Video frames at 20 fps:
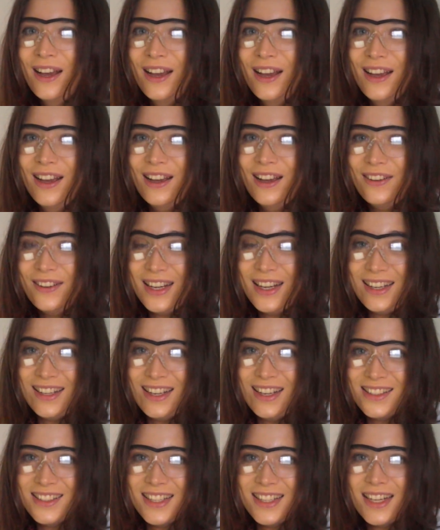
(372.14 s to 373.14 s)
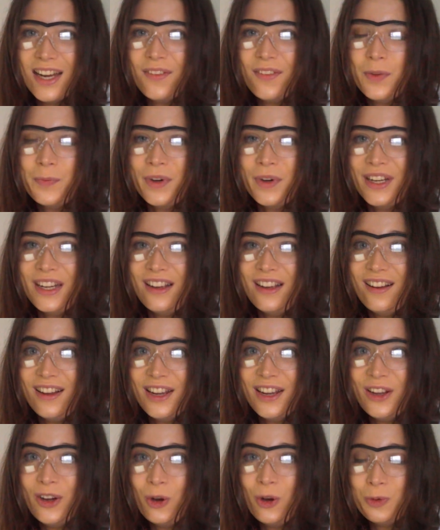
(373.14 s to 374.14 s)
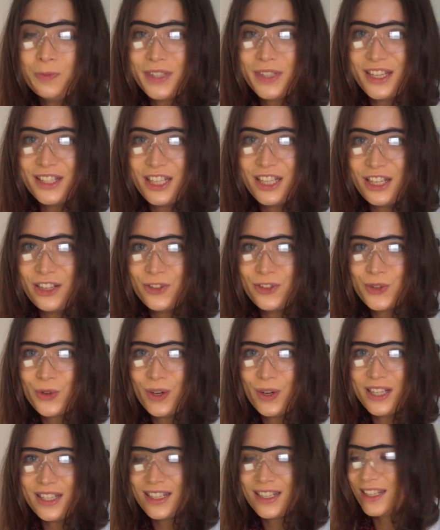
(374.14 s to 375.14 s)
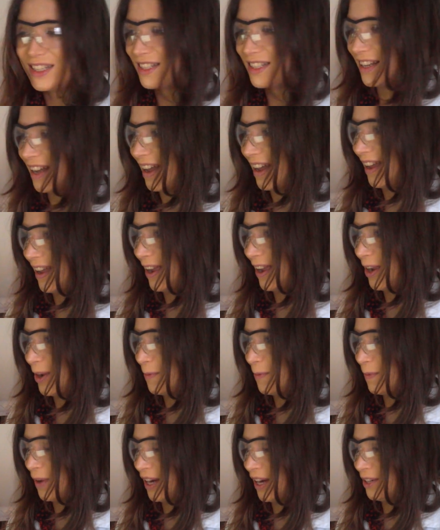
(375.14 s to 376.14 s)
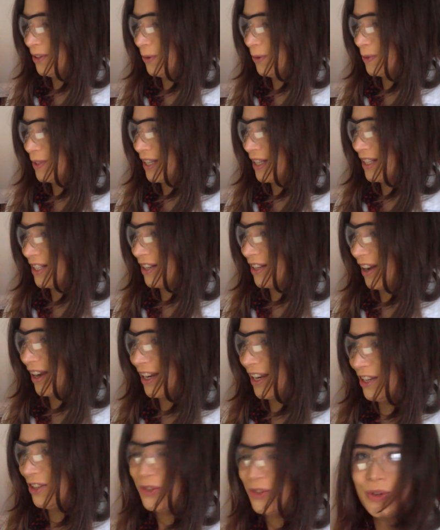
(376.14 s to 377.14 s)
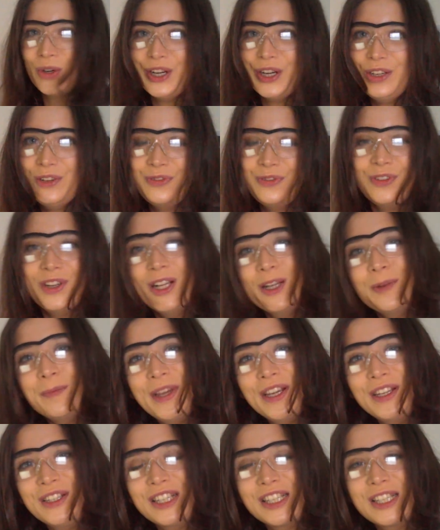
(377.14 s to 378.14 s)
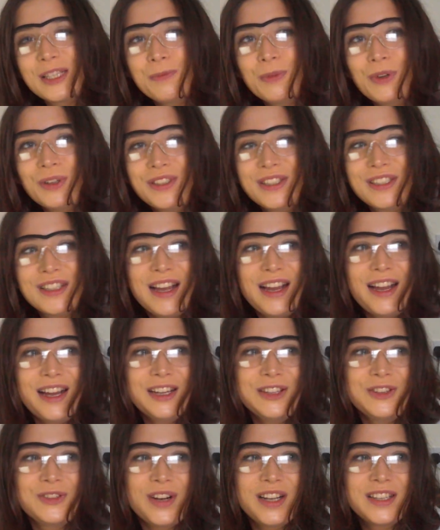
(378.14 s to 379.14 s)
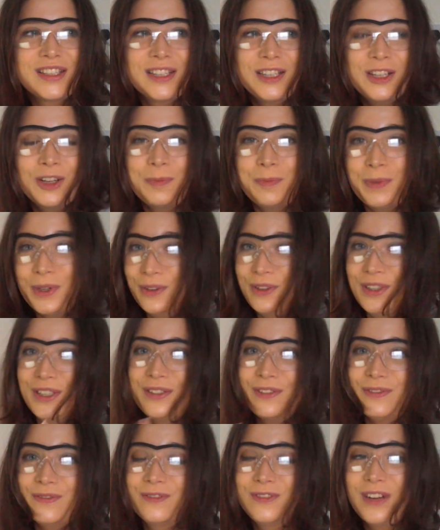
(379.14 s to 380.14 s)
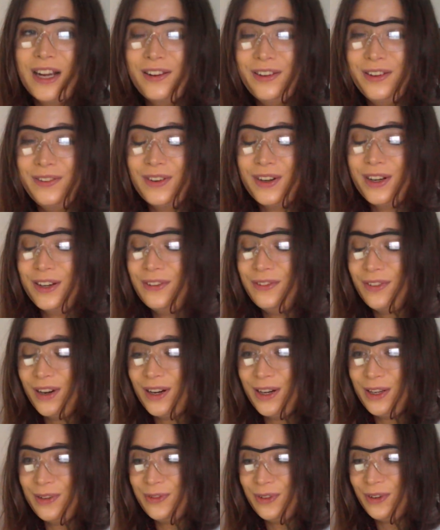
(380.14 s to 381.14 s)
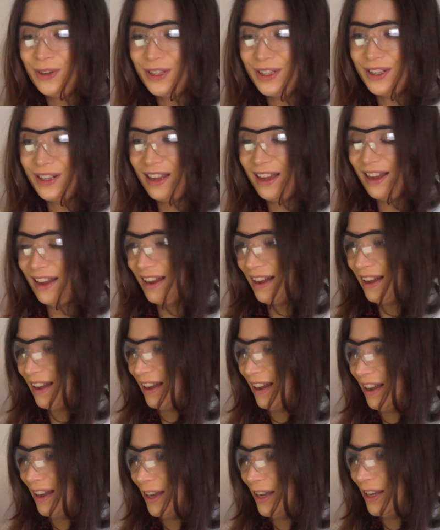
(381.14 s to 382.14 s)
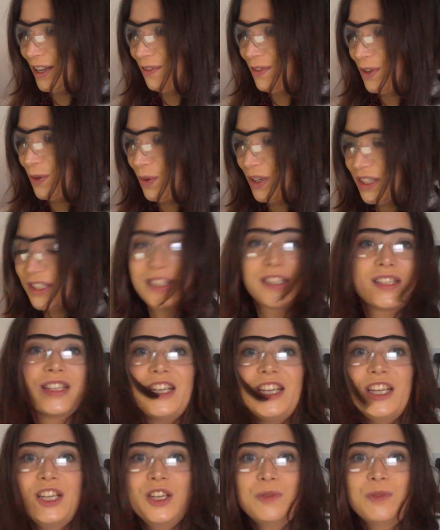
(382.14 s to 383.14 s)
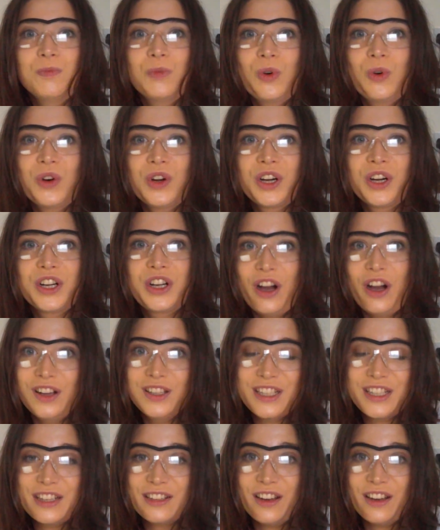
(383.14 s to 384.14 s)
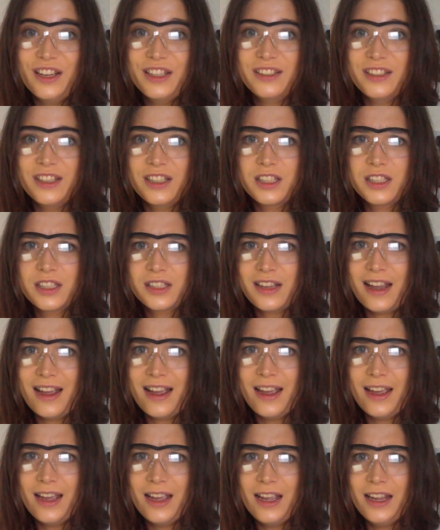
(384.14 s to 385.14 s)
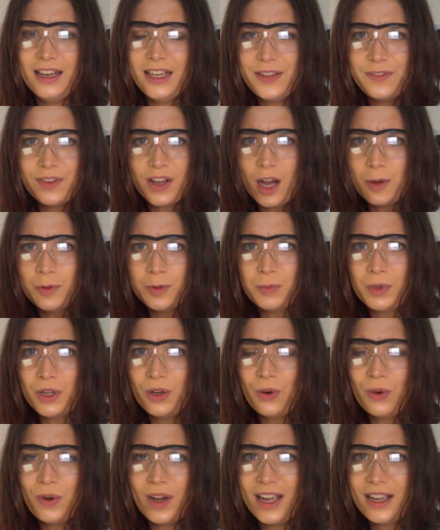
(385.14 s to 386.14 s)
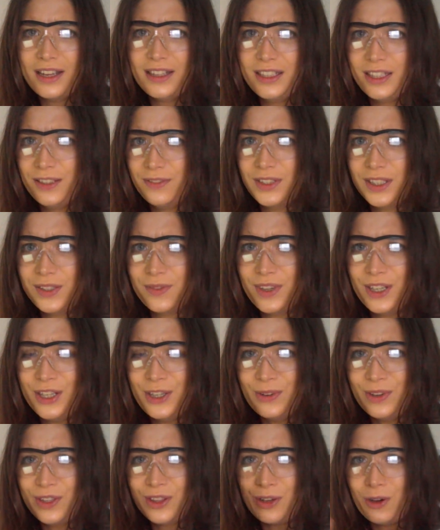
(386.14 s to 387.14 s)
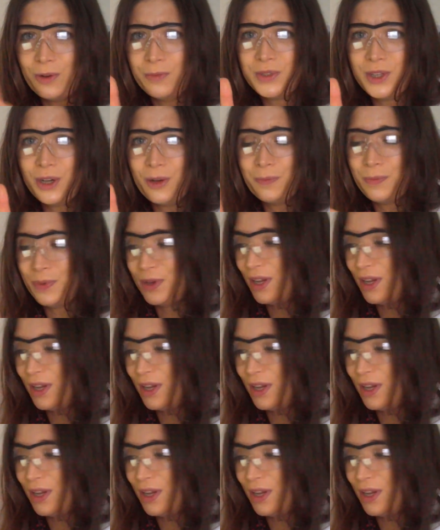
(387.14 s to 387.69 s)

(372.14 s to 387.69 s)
Okay, that's it everybody. I hope that you enjoyed it. I know that I enjoyed filming this month and dressing up. It was very, very, very fun. If you want to see more content like this, leave a comment below and give this video a thumbs up.